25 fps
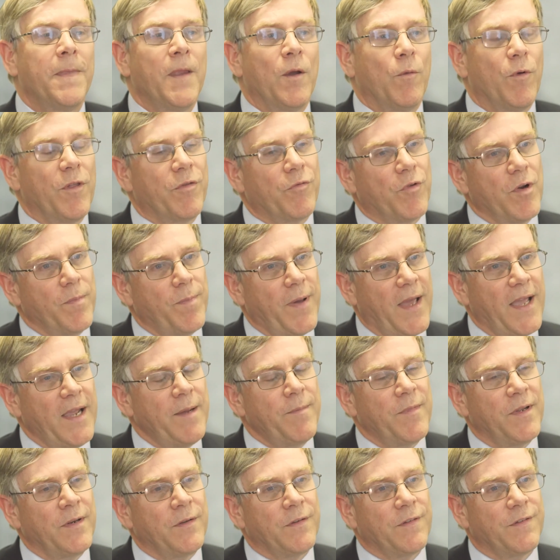with
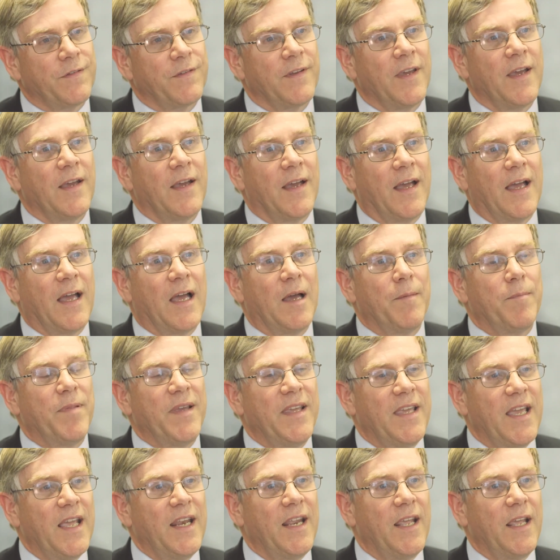repayments
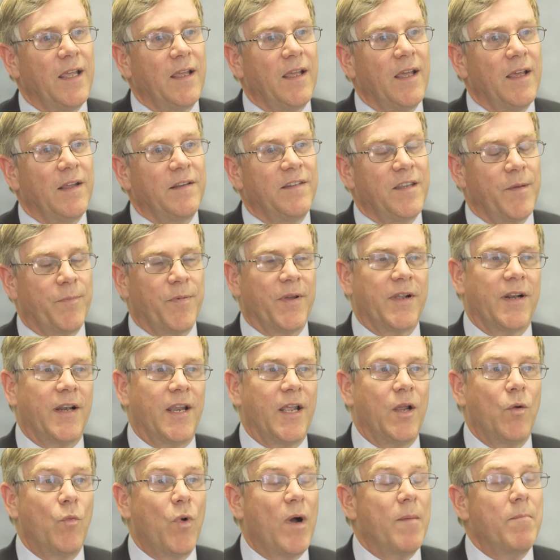beginning
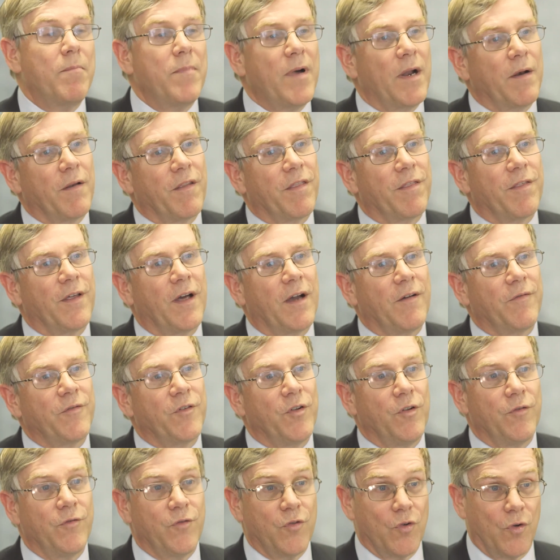typically 1 month
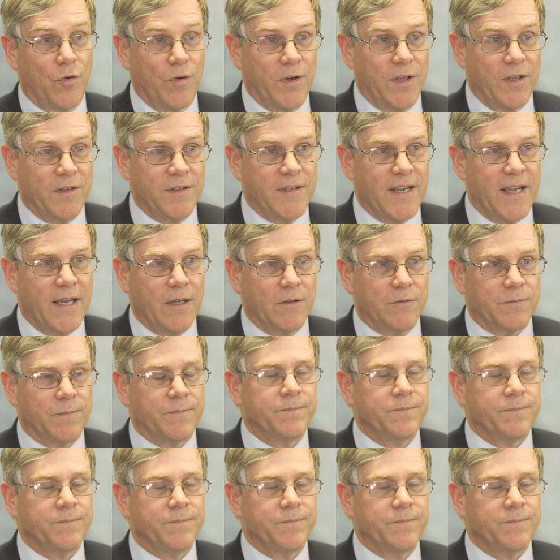after you've drawn it down.